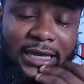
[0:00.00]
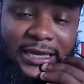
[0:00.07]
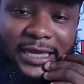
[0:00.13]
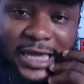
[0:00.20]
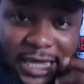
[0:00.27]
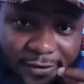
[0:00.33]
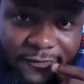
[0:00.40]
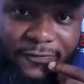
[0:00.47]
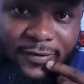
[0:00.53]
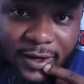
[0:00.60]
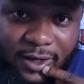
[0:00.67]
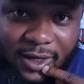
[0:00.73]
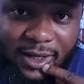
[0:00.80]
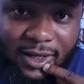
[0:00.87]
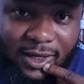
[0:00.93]
If
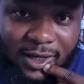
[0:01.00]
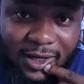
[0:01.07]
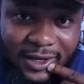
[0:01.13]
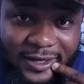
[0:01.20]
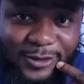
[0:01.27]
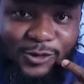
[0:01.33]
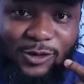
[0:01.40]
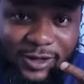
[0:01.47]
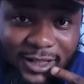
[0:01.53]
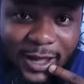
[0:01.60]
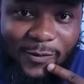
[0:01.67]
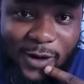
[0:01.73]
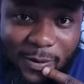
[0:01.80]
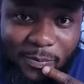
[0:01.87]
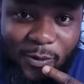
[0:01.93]
nuclear
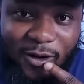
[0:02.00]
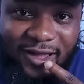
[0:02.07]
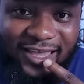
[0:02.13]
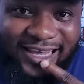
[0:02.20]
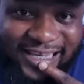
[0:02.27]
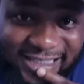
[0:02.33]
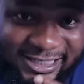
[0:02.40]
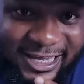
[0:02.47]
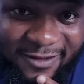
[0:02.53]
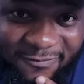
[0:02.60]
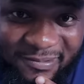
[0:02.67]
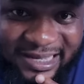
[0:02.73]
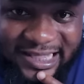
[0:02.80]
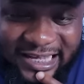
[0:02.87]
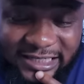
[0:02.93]
weapon hits a
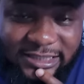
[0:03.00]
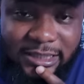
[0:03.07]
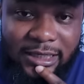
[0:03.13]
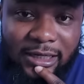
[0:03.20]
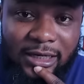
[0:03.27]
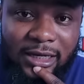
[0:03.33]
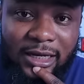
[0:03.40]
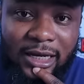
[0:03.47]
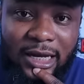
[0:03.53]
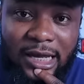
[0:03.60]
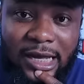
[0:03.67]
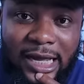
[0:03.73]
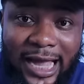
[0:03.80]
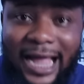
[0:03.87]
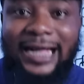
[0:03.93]
village
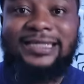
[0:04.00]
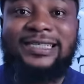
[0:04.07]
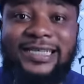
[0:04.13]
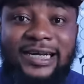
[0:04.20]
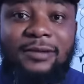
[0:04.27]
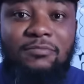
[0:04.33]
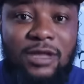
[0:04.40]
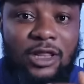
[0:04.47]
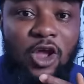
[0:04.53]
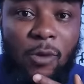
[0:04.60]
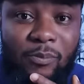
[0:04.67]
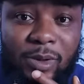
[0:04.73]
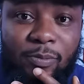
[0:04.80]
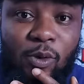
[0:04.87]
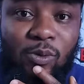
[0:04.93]
and three million
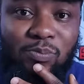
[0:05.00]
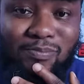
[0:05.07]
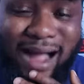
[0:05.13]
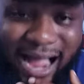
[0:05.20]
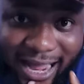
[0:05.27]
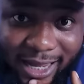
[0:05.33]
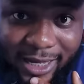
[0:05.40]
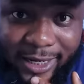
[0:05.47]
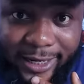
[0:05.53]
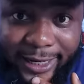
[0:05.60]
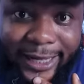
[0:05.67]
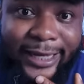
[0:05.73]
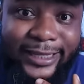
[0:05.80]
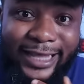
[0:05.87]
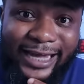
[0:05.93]
people buy,
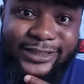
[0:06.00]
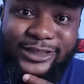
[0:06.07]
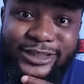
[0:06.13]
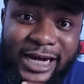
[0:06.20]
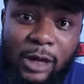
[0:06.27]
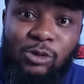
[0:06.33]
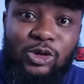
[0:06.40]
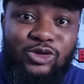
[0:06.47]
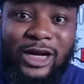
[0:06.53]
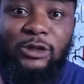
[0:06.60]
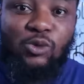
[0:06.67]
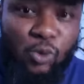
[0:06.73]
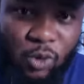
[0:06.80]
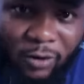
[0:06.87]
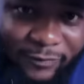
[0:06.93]
in Nigeria, we try
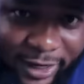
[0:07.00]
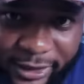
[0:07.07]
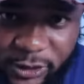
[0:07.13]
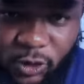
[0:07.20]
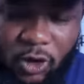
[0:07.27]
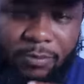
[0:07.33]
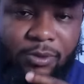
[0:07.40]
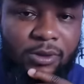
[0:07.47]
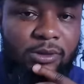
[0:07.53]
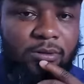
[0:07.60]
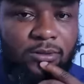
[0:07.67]
to cover it up.